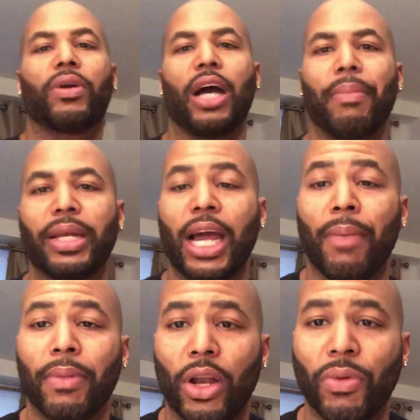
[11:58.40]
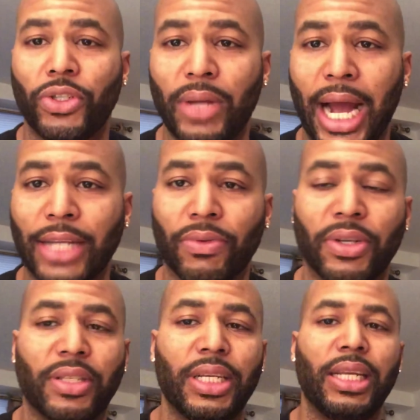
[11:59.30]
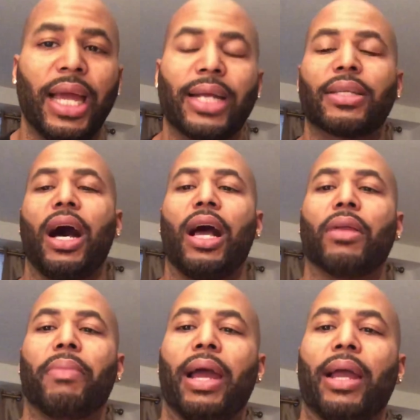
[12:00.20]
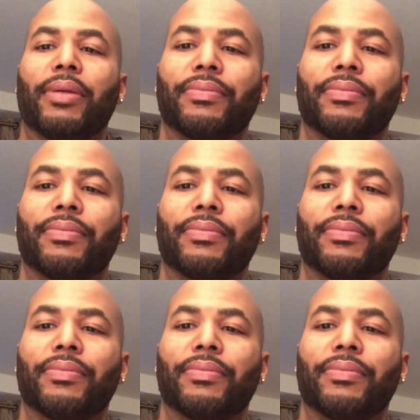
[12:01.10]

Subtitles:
Comment down below what you guys want to see next. Holla back.